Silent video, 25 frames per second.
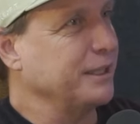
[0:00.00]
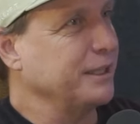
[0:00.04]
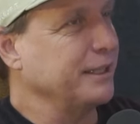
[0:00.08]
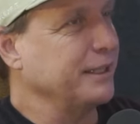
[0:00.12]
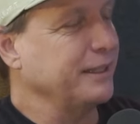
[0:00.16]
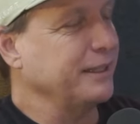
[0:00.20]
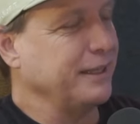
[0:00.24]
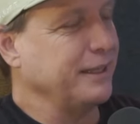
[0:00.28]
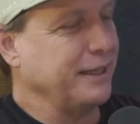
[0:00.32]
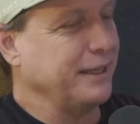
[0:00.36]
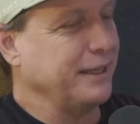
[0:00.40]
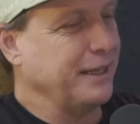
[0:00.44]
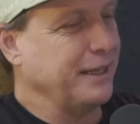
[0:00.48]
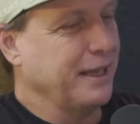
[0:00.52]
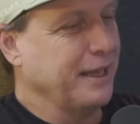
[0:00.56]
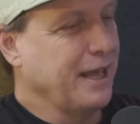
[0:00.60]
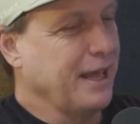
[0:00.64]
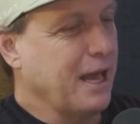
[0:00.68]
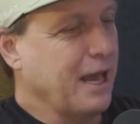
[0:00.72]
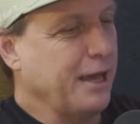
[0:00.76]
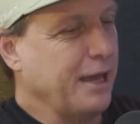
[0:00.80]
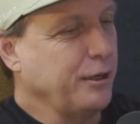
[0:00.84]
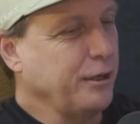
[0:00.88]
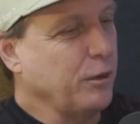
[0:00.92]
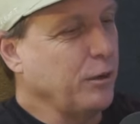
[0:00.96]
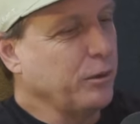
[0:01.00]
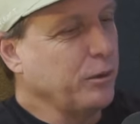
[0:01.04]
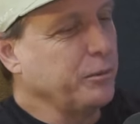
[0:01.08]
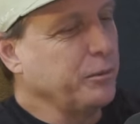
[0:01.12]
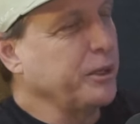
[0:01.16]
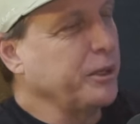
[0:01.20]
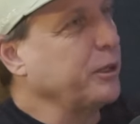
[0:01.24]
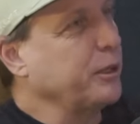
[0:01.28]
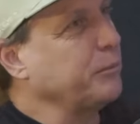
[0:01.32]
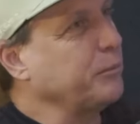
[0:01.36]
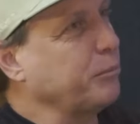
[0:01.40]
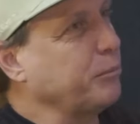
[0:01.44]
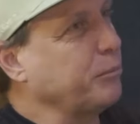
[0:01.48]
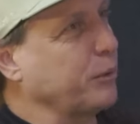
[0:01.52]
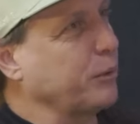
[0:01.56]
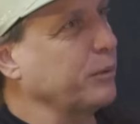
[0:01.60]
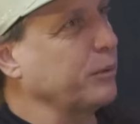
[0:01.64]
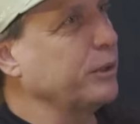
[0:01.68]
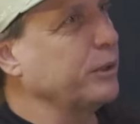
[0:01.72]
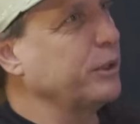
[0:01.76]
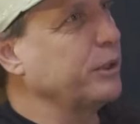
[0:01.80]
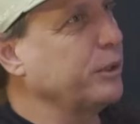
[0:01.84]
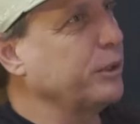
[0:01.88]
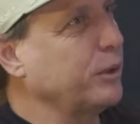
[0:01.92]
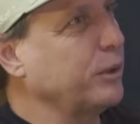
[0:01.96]
And I know when we were in
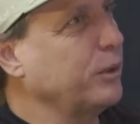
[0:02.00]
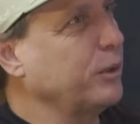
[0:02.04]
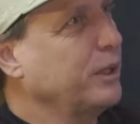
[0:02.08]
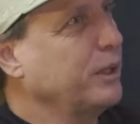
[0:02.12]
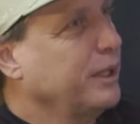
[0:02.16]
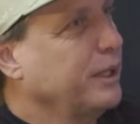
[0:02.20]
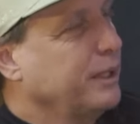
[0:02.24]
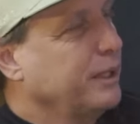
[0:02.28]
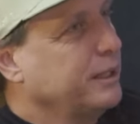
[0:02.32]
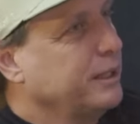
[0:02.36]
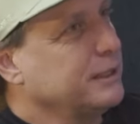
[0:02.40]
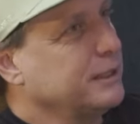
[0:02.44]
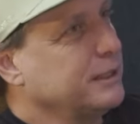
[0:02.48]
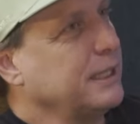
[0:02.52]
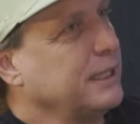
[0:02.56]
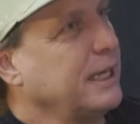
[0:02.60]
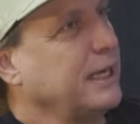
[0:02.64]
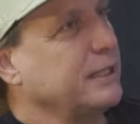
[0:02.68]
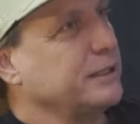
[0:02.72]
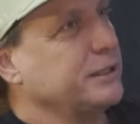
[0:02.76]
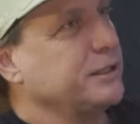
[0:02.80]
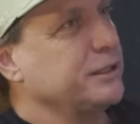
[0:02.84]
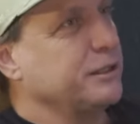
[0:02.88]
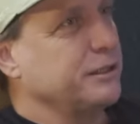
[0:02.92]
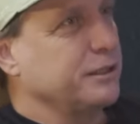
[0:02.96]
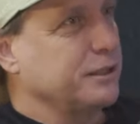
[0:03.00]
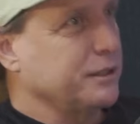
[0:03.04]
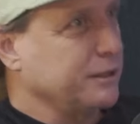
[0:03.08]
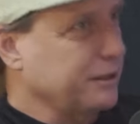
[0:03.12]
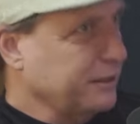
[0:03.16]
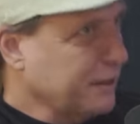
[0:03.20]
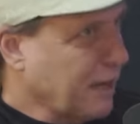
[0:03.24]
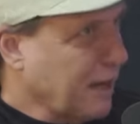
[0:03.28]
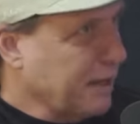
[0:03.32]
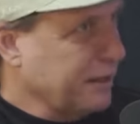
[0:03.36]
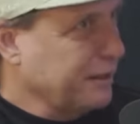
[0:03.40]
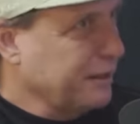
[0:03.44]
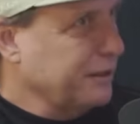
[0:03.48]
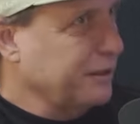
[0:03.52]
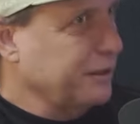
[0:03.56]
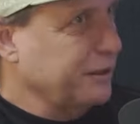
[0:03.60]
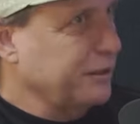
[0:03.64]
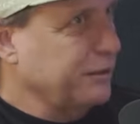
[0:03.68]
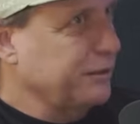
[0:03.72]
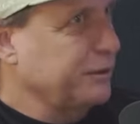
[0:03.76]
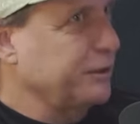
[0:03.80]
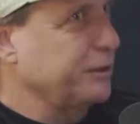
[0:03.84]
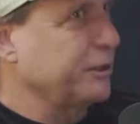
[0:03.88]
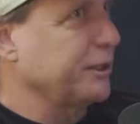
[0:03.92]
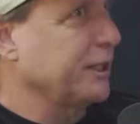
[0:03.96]
Peru this last year, just talking to
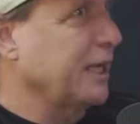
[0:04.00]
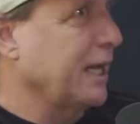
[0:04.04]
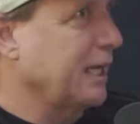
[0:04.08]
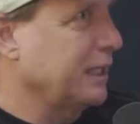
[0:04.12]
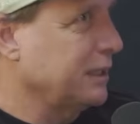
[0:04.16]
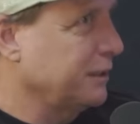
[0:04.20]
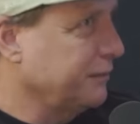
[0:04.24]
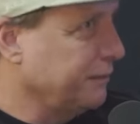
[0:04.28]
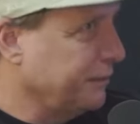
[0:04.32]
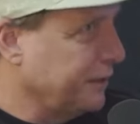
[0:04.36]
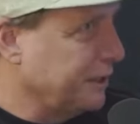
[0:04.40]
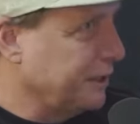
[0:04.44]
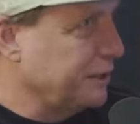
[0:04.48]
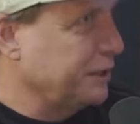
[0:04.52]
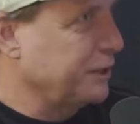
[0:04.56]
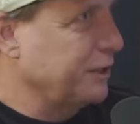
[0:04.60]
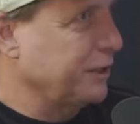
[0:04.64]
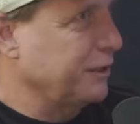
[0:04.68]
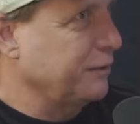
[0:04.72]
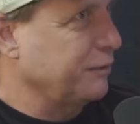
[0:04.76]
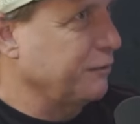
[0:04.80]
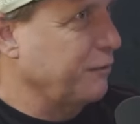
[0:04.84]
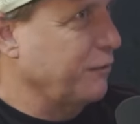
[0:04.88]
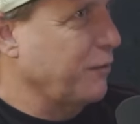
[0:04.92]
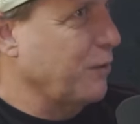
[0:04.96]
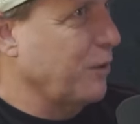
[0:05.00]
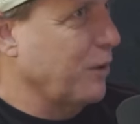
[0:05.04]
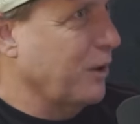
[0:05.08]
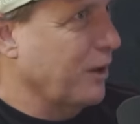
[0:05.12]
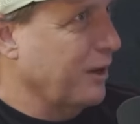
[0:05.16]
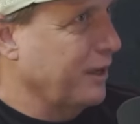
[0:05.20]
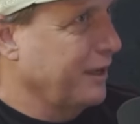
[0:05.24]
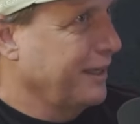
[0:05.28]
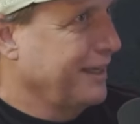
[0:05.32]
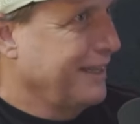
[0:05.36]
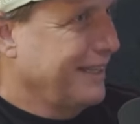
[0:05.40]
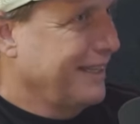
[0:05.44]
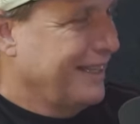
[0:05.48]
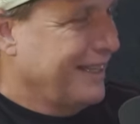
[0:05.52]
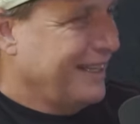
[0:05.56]
you and your guys' vision for